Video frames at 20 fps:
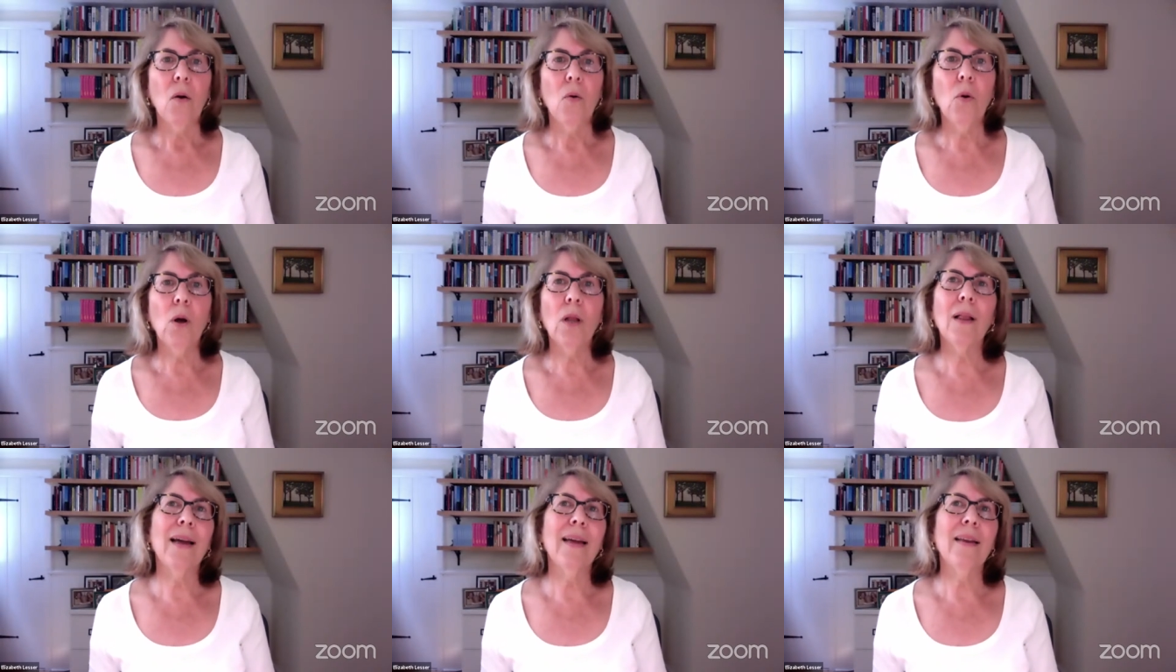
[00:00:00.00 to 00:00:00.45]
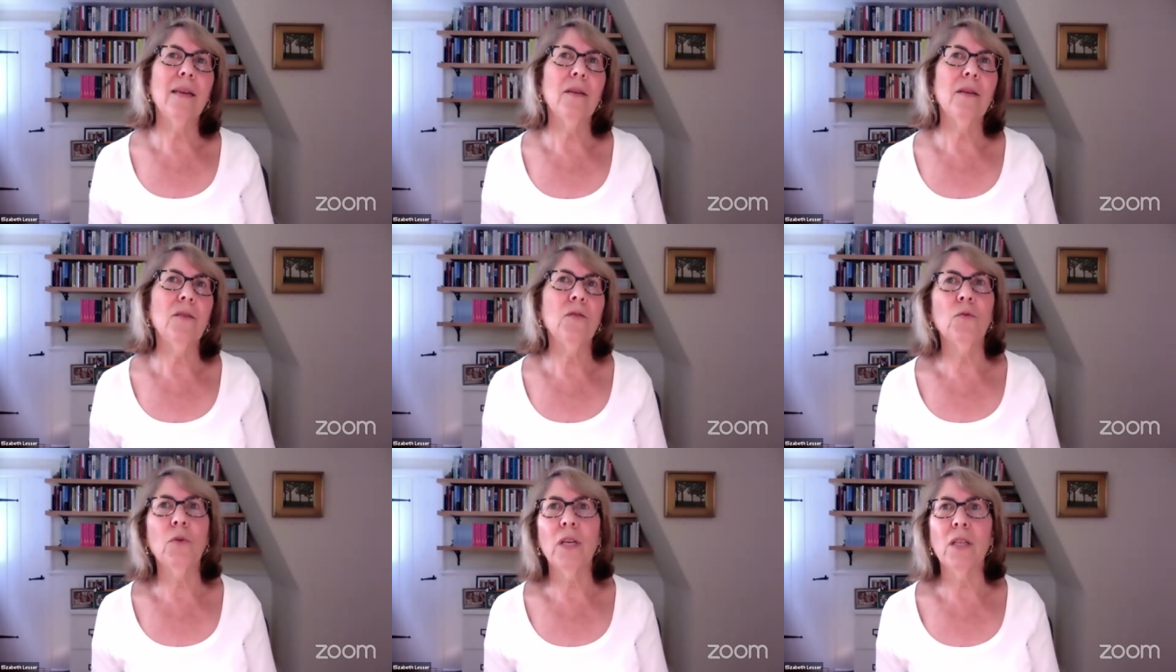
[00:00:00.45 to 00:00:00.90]
Well, I
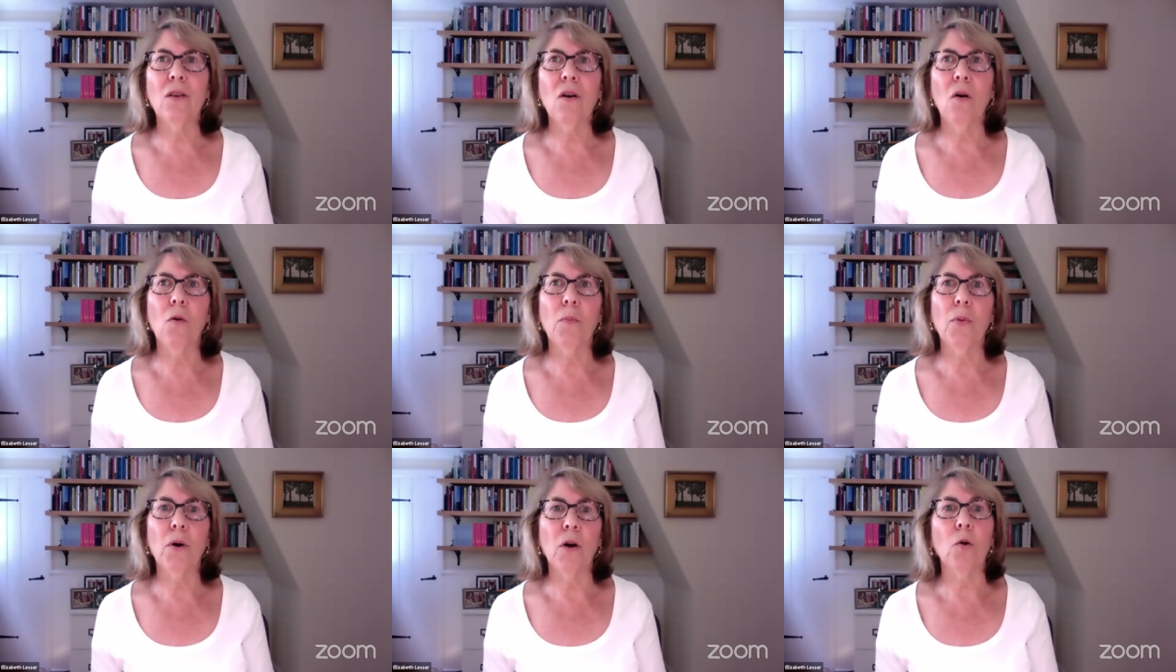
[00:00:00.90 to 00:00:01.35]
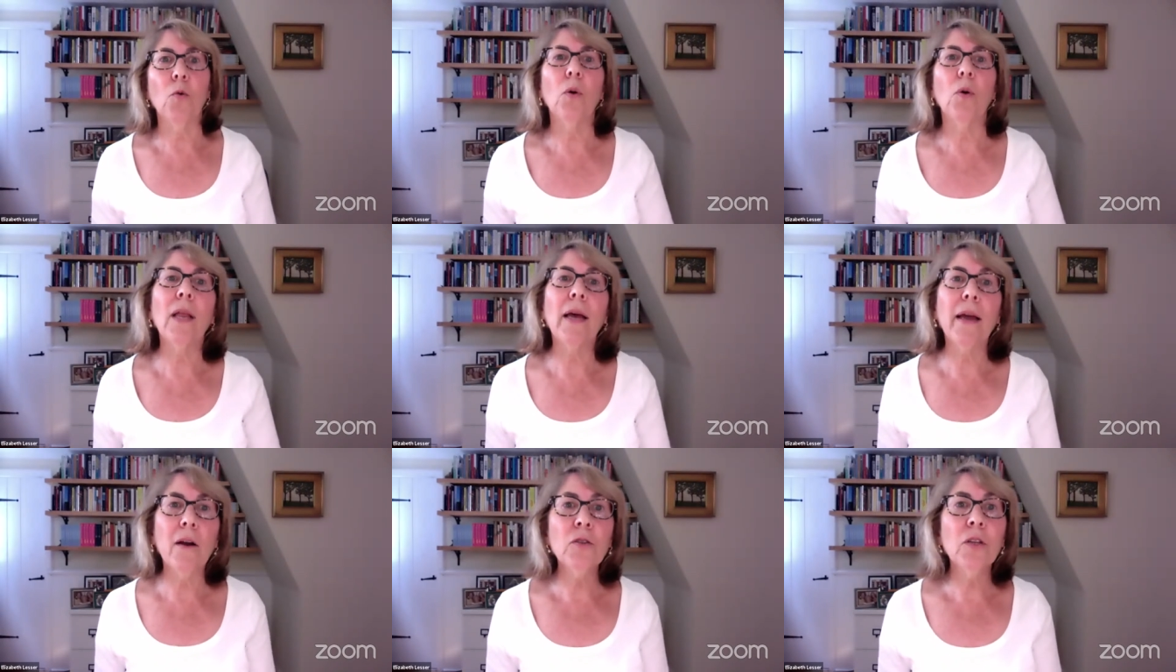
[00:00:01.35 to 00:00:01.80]
didn't read the whole book.
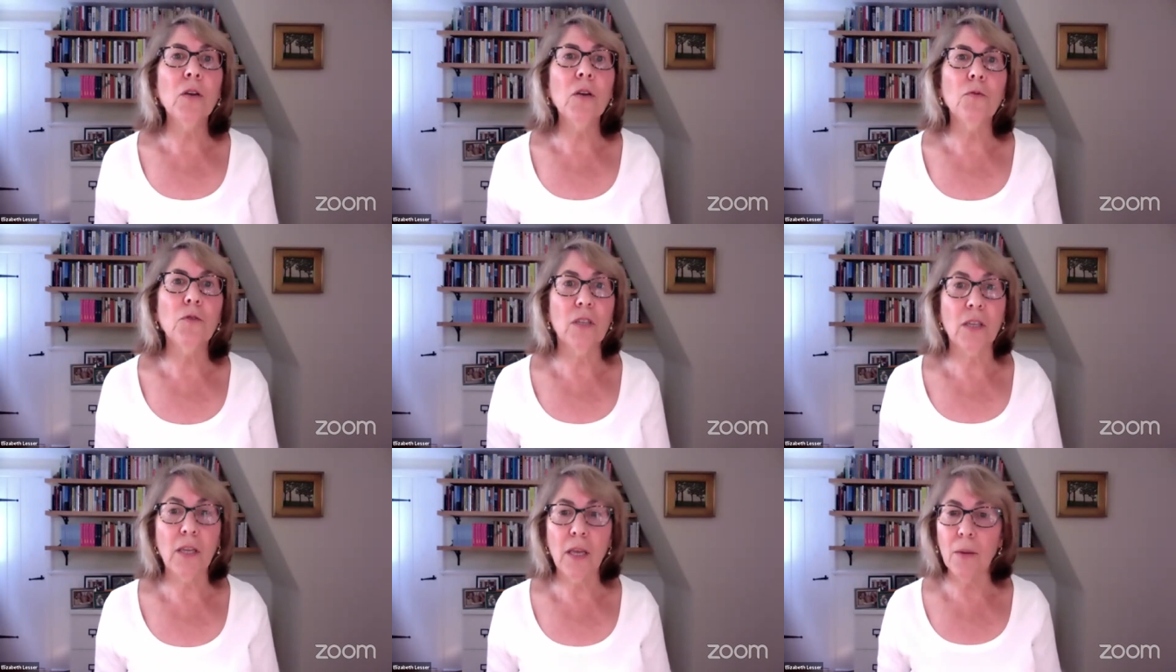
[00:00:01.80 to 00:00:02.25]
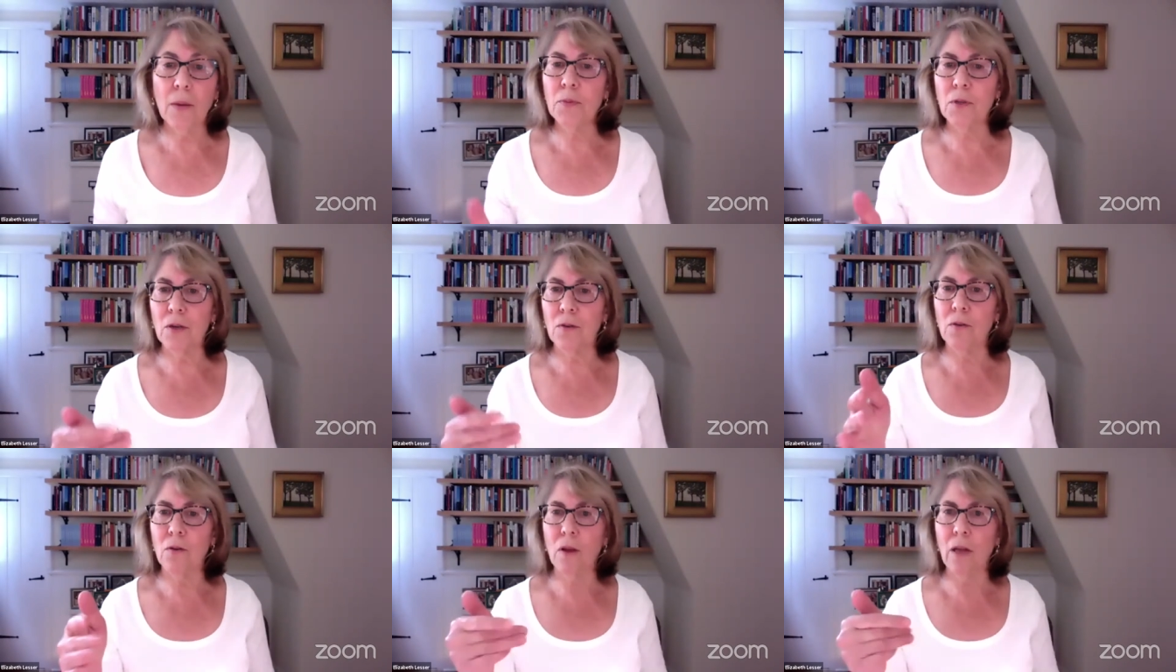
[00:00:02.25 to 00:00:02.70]
Well, I only
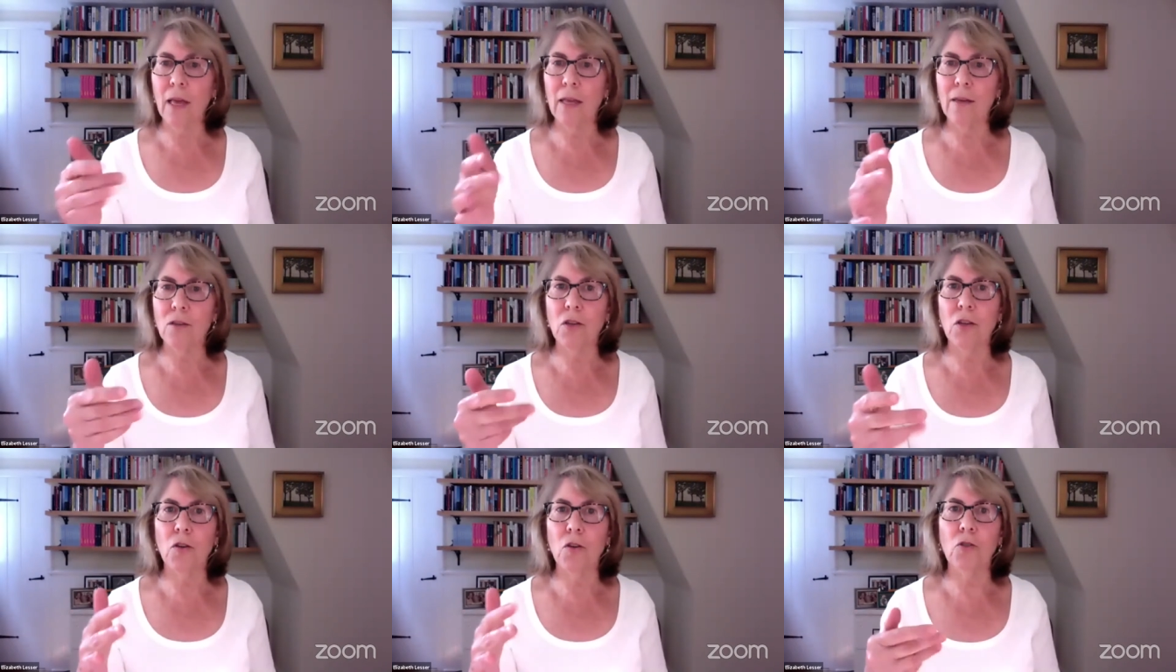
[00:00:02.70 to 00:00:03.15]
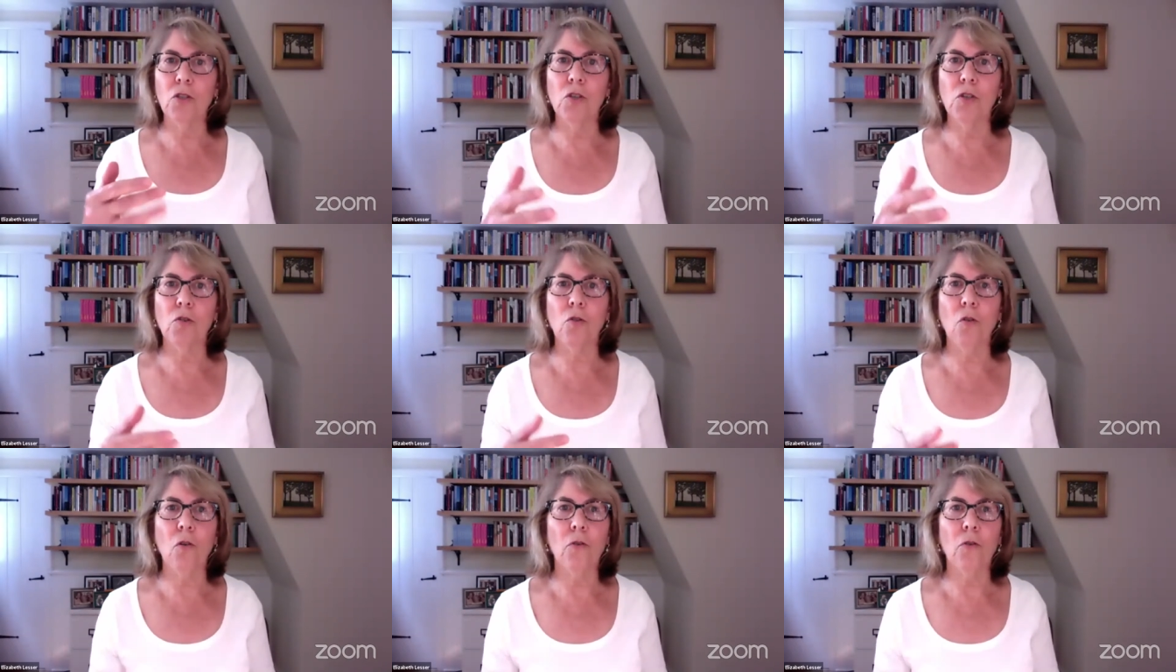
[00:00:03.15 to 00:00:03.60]
skipped ahead to your
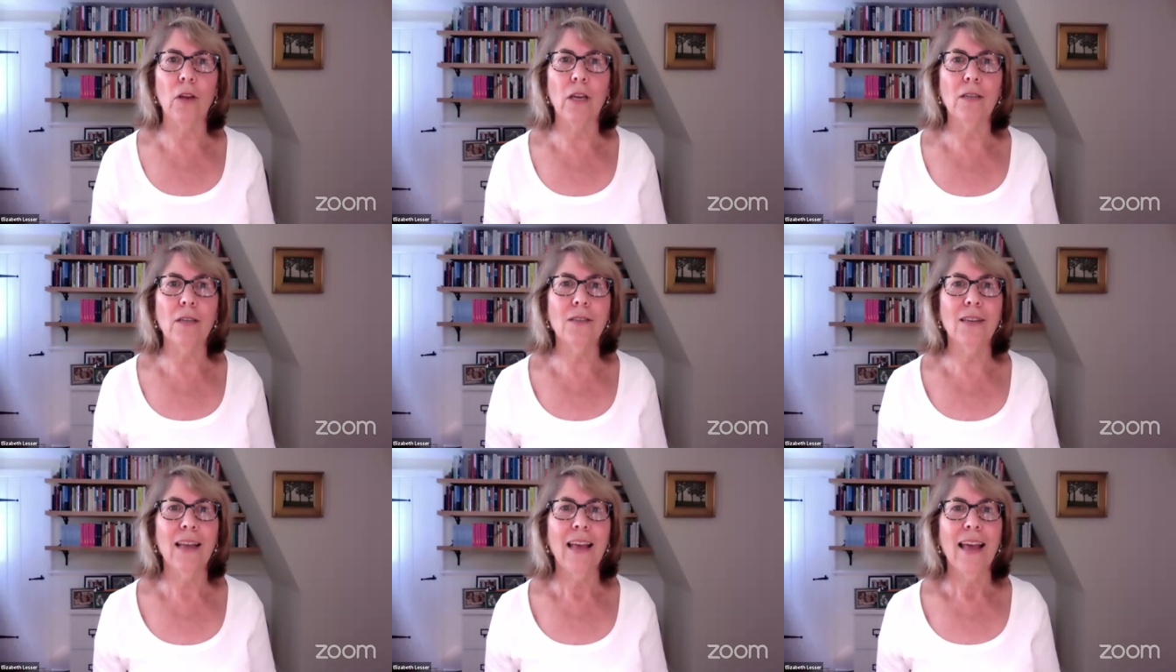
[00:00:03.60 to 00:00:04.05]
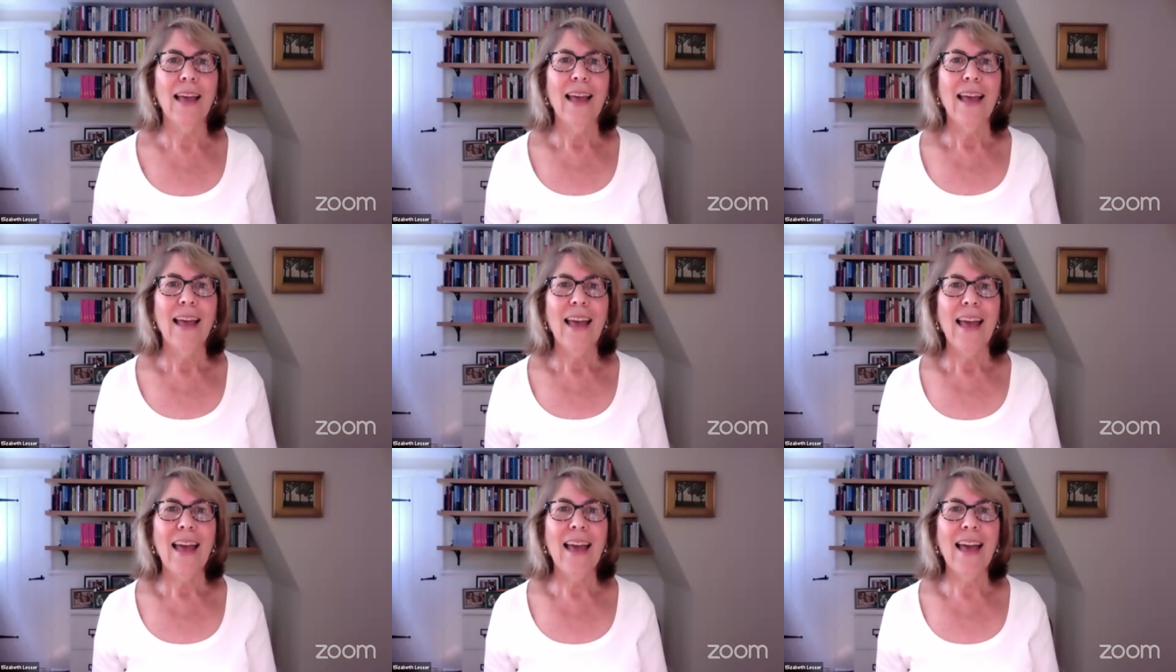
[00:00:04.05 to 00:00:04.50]
stories.
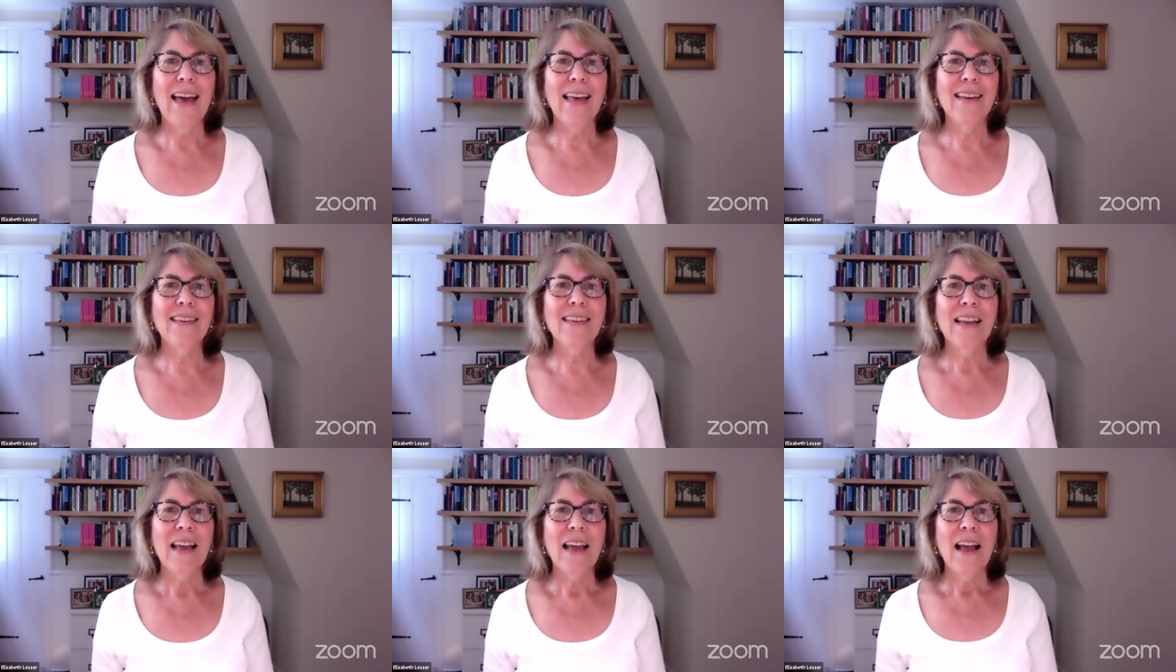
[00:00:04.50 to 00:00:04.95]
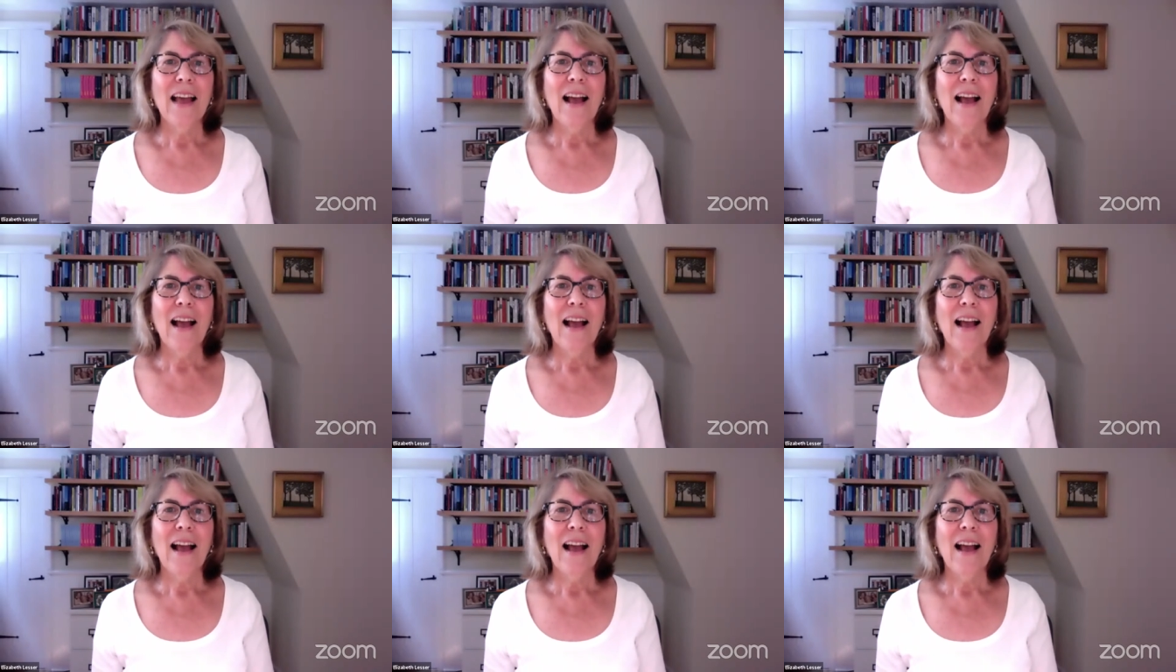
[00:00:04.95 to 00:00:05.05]
And